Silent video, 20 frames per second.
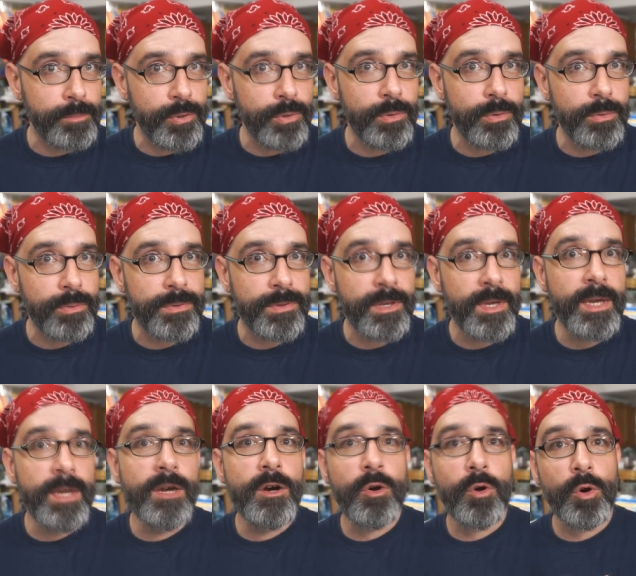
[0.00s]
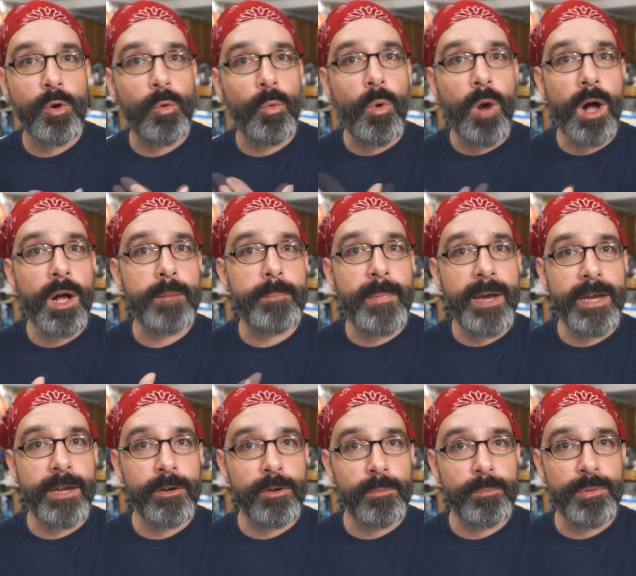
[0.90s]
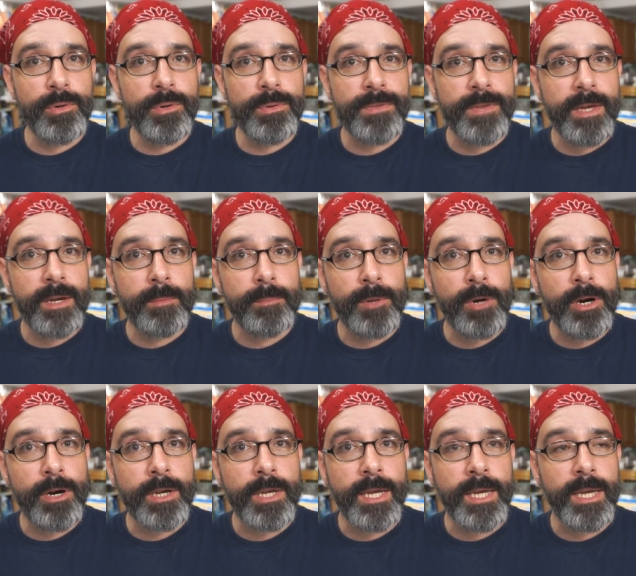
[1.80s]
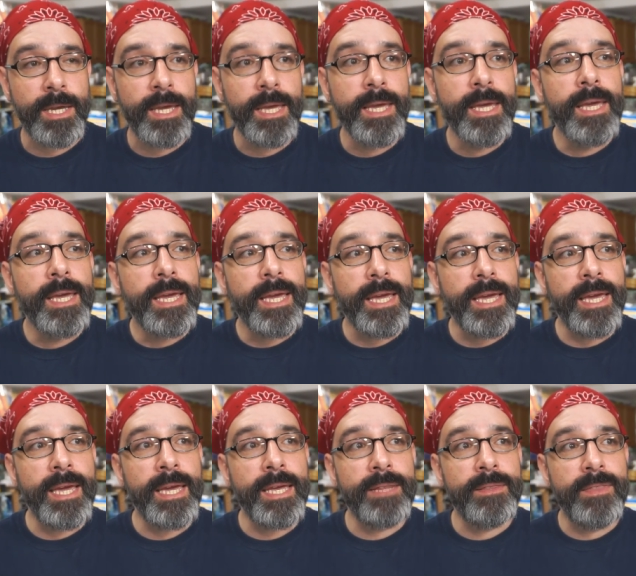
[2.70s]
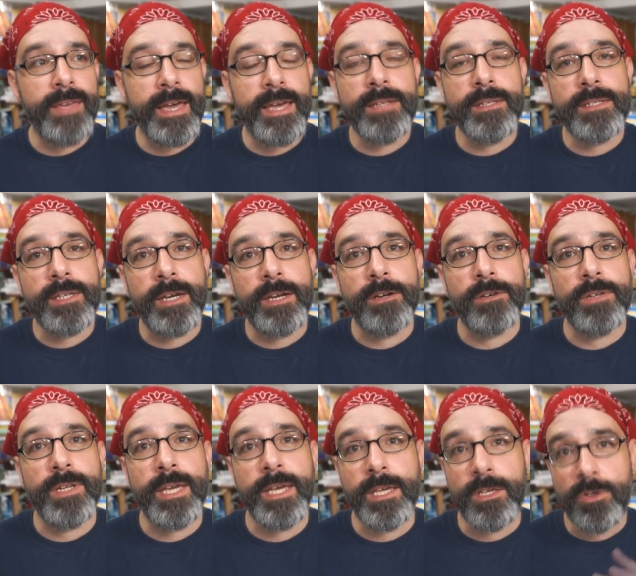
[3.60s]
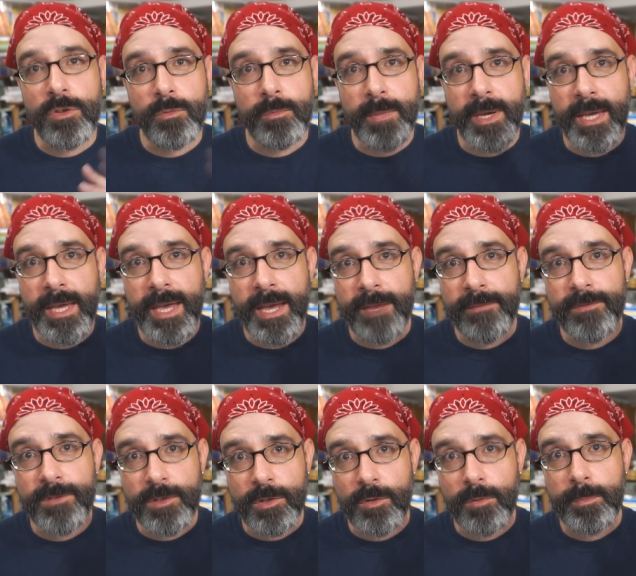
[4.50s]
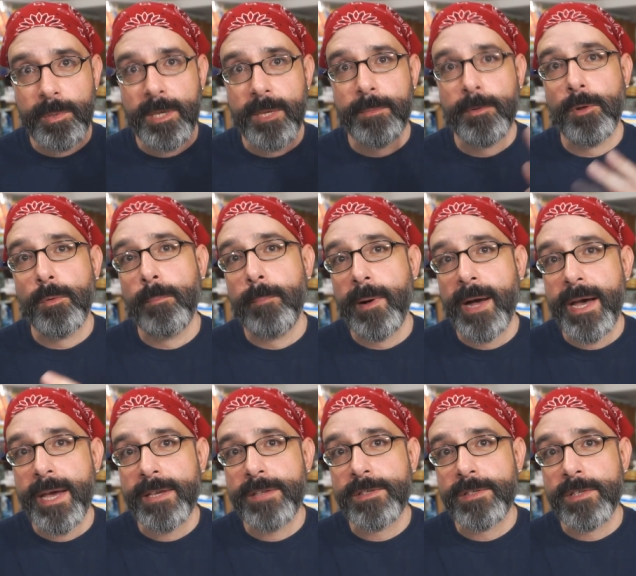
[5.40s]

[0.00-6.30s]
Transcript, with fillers: booth or walk by your booth at a market and that entire day you may have two people buy